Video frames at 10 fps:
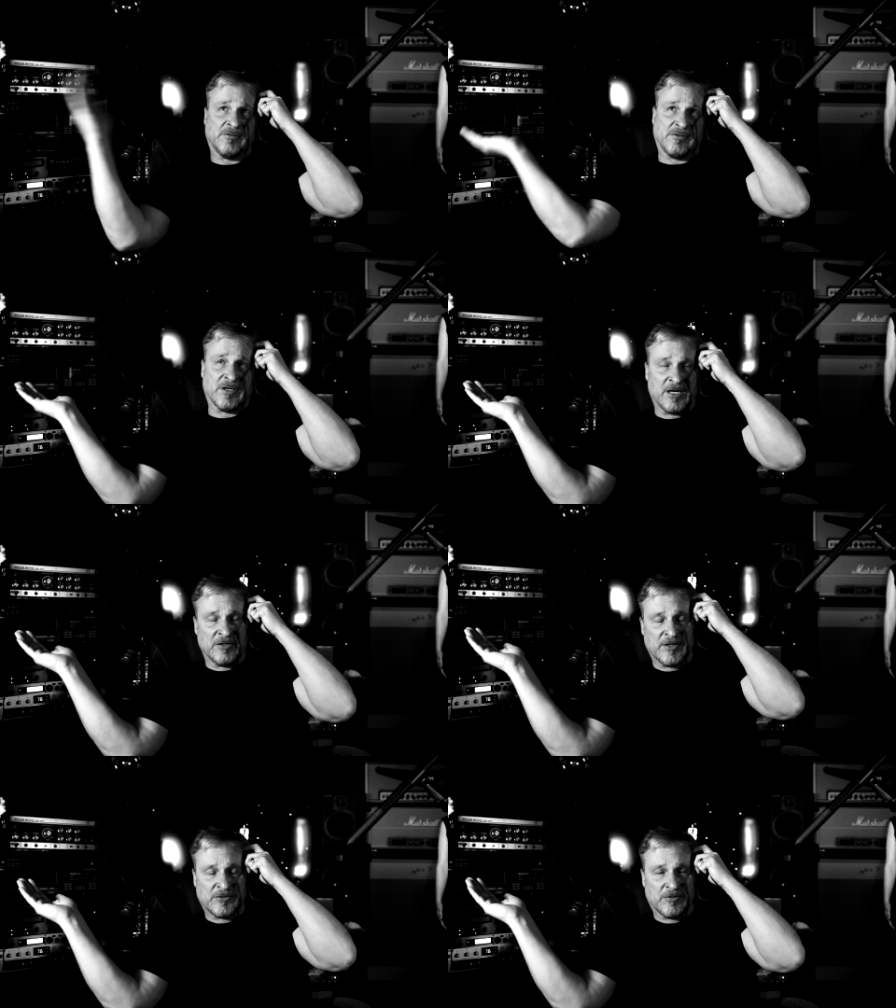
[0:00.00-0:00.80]

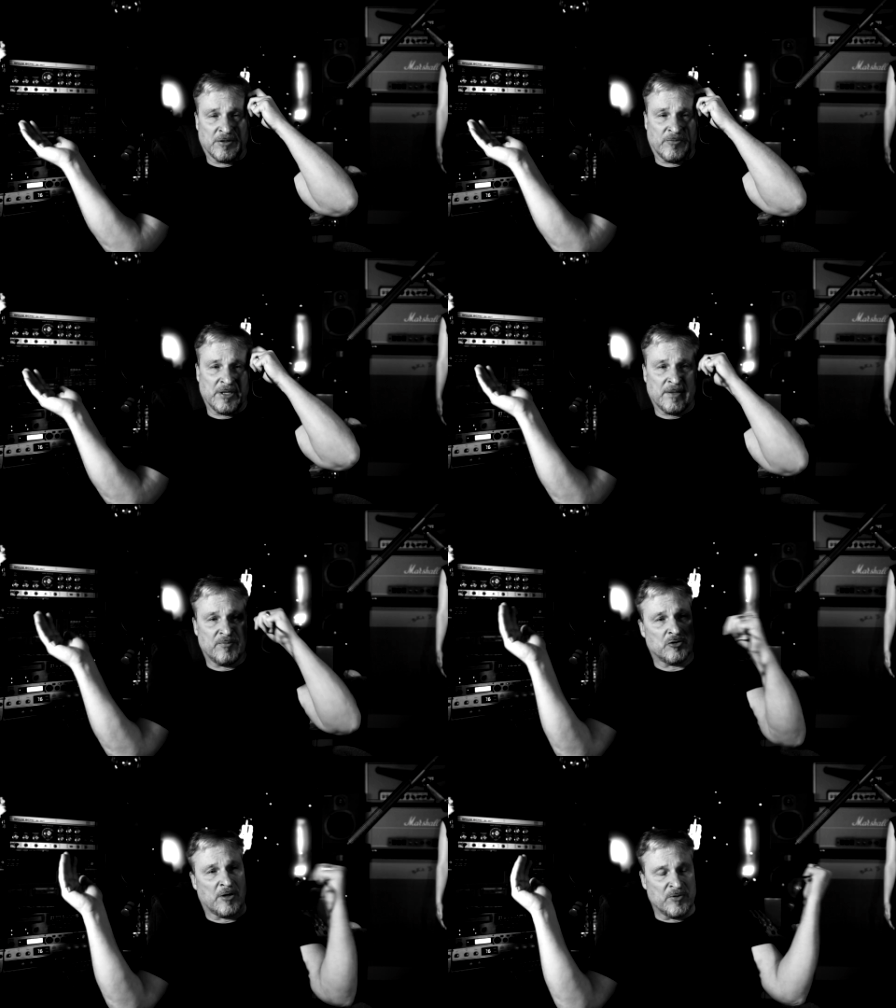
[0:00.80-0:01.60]
contrast all the way up,
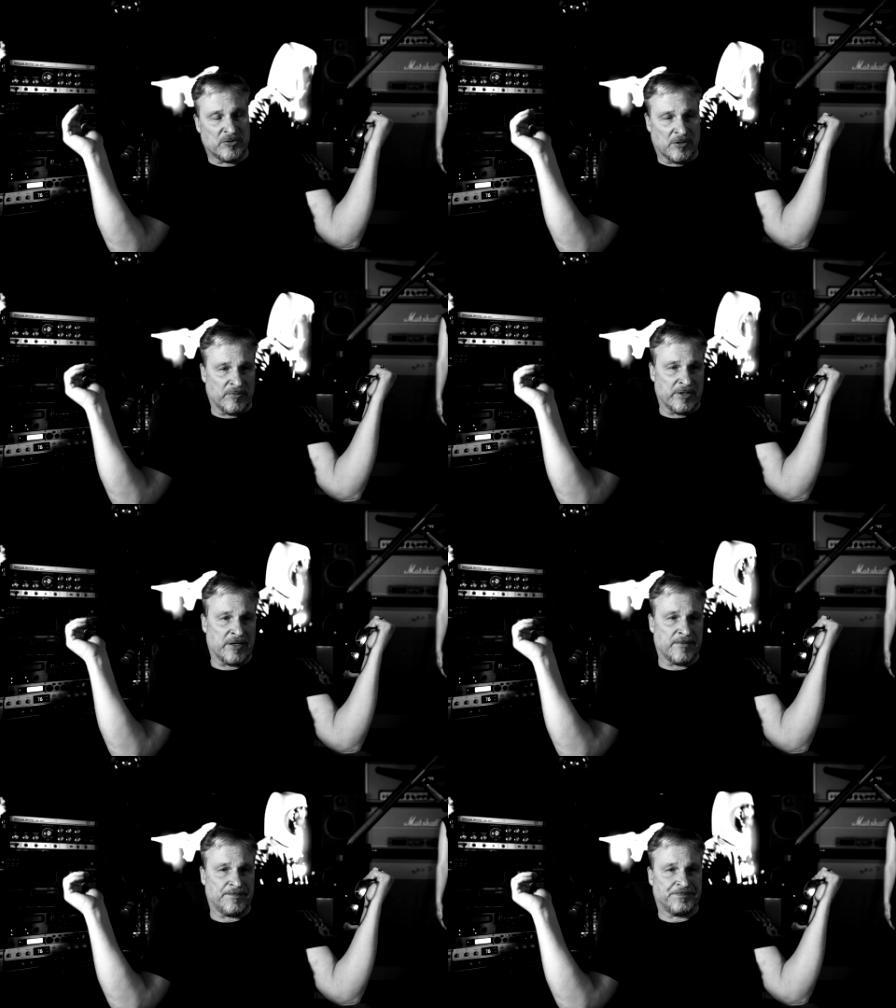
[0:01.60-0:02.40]
sharpness all the way
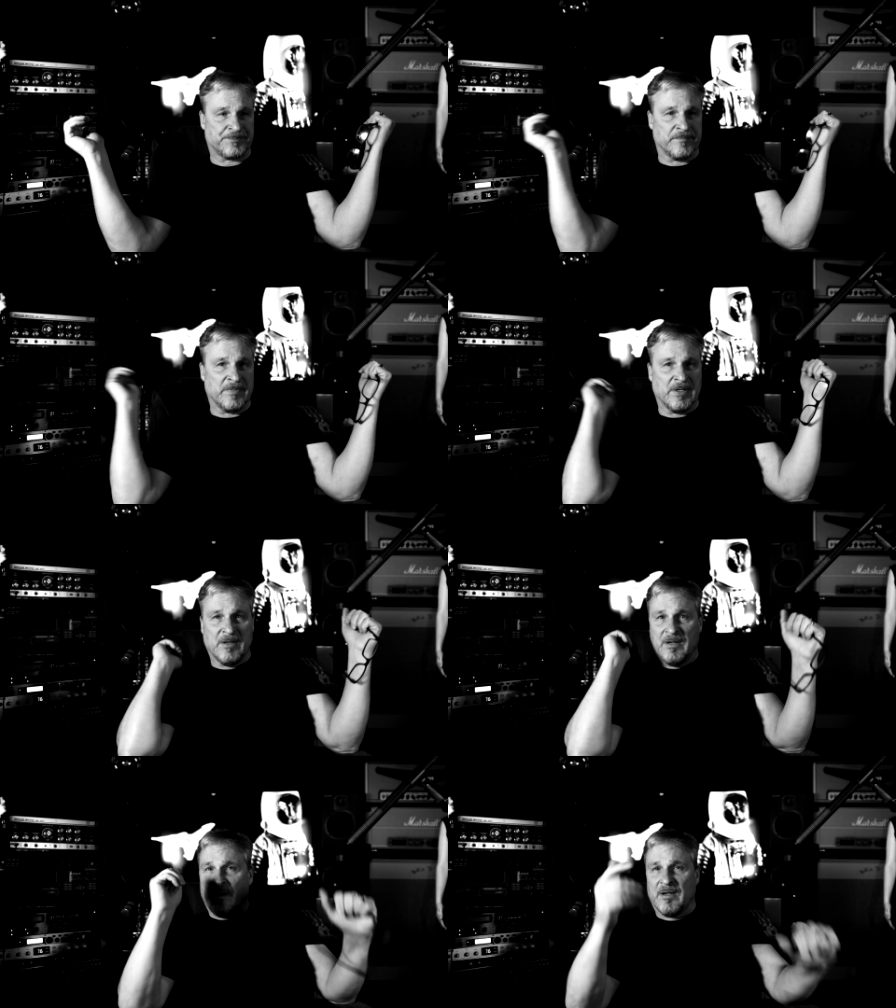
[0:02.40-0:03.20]
down,
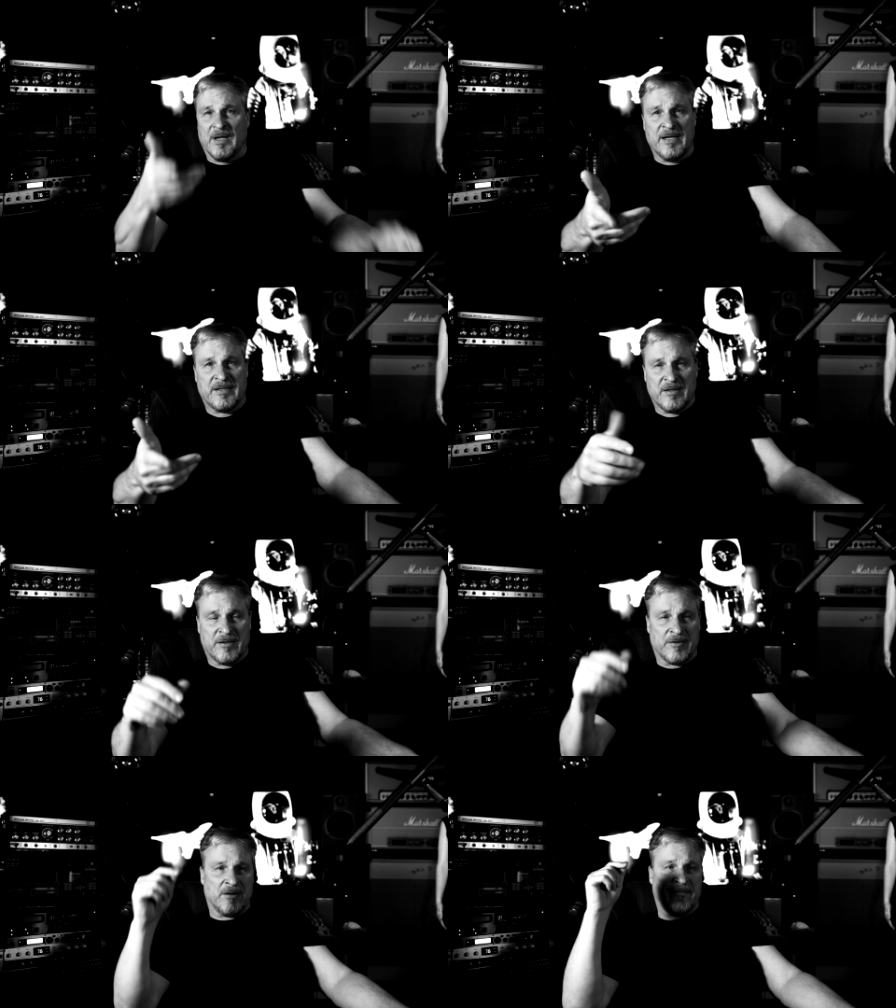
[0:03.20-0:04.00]
18 to
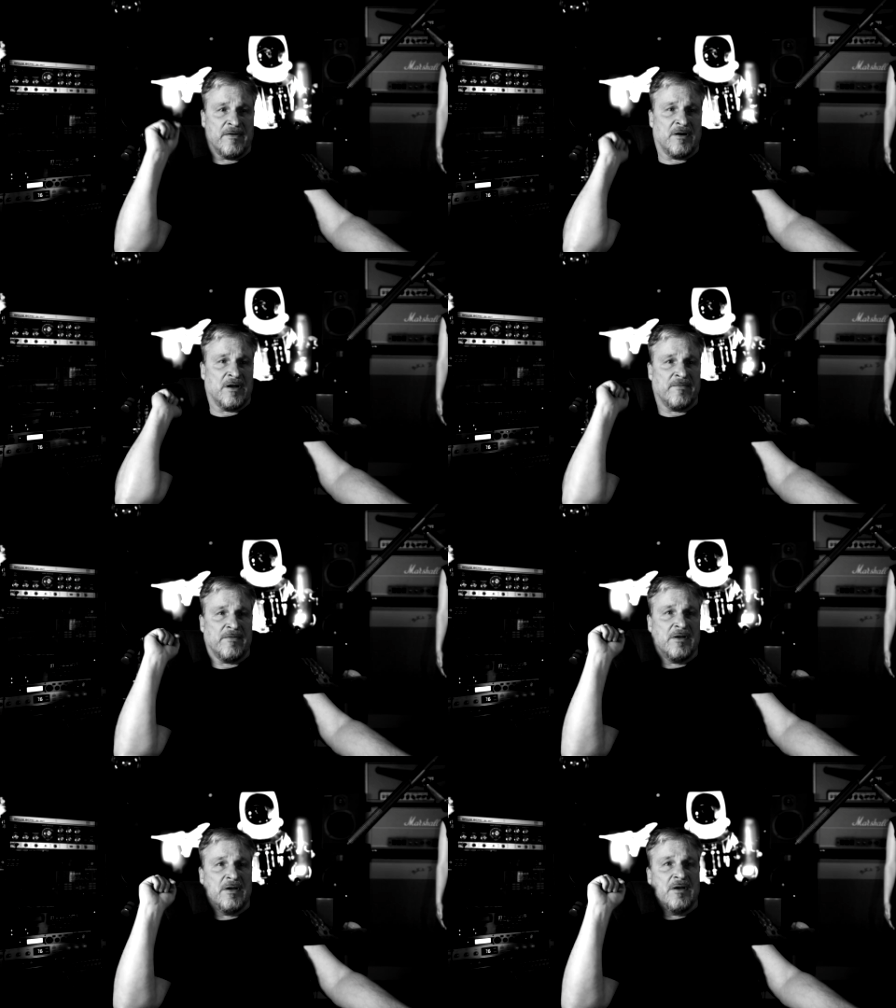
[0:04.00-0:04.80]
35.
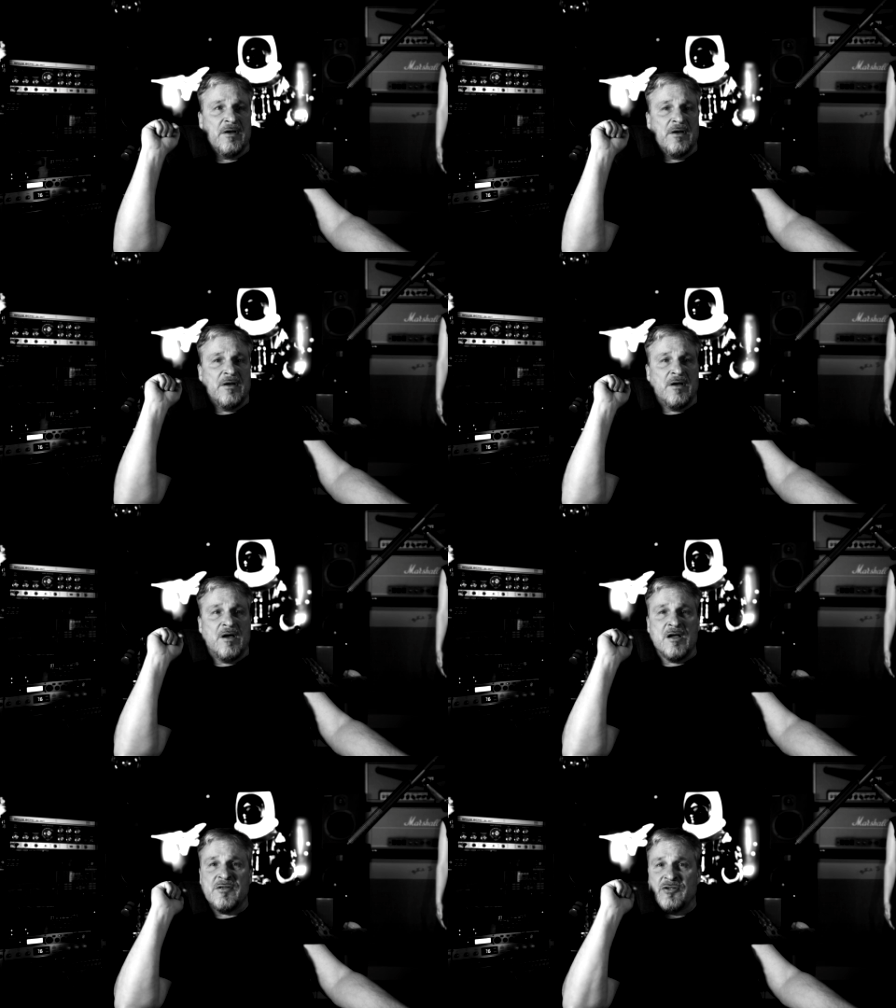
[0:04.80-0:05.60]

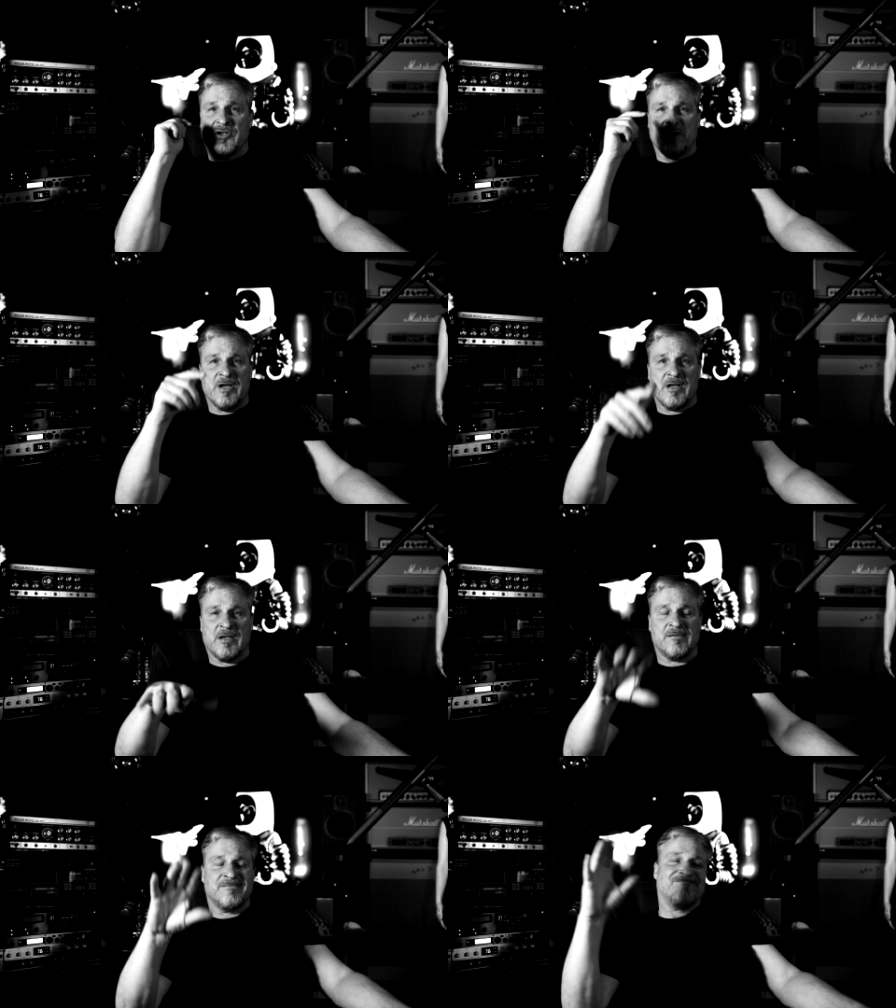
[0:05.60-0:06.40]
Do you need
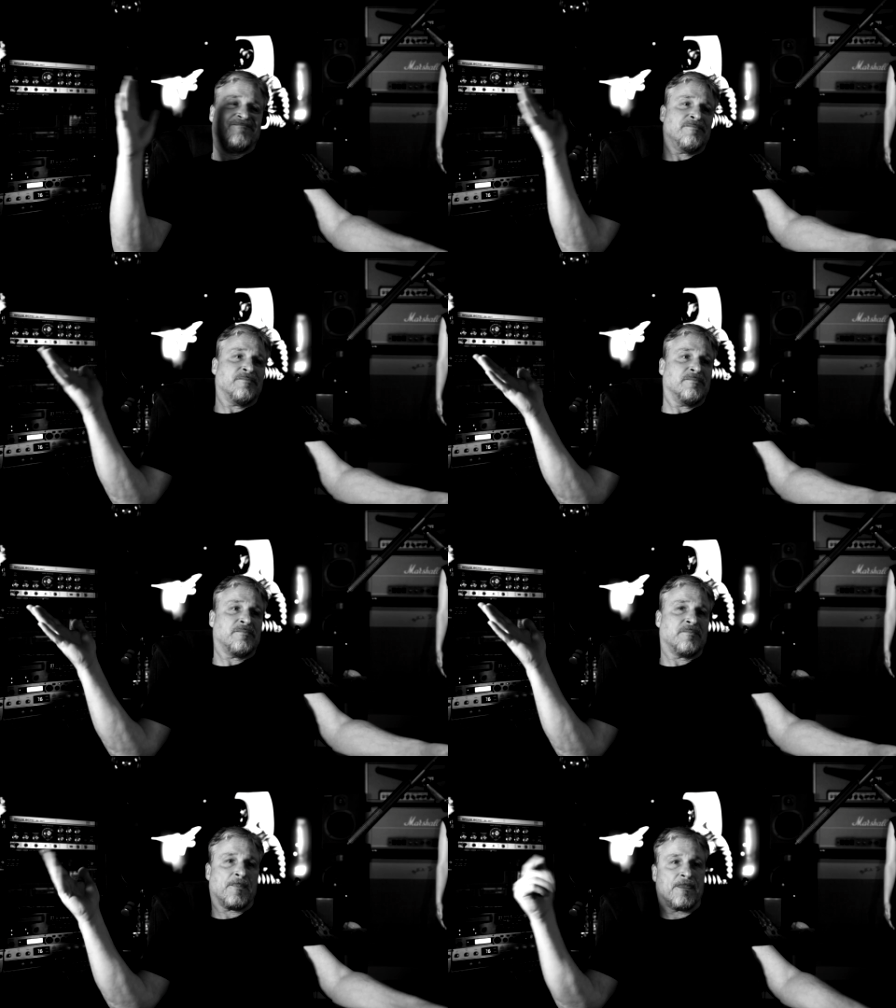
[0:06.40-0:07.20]
it?
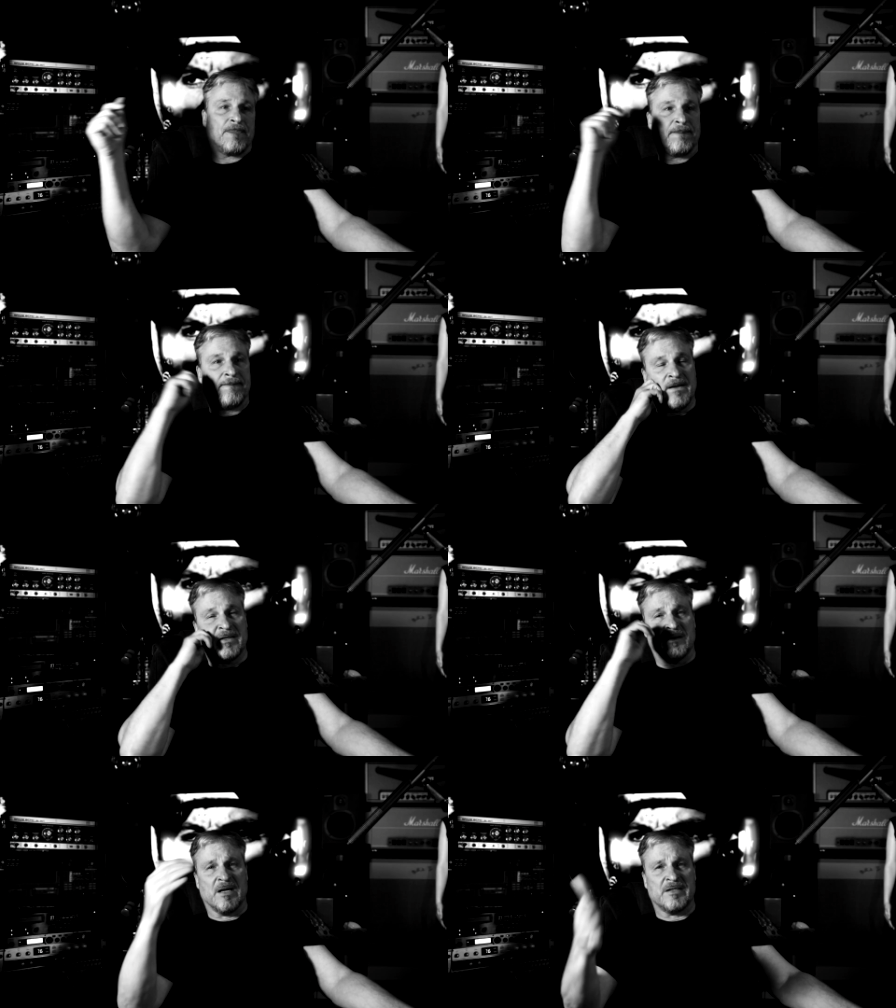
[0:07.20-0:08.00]
It's
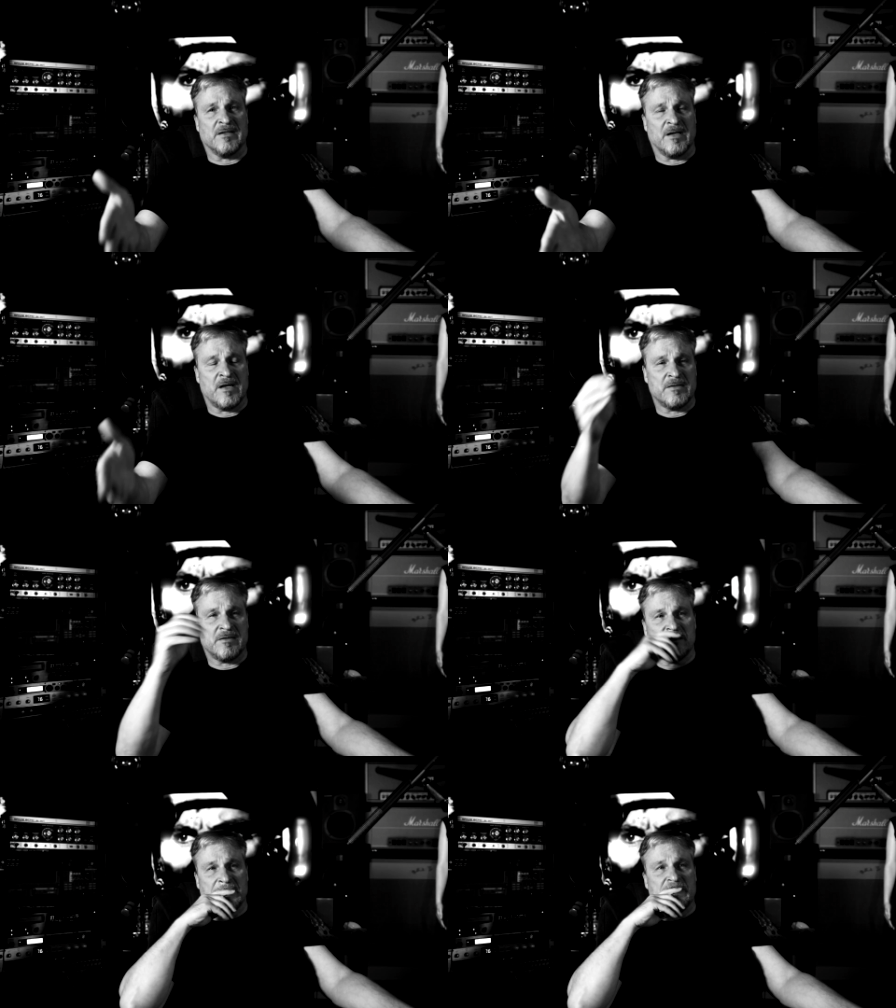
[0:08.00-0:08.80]
a nice lens,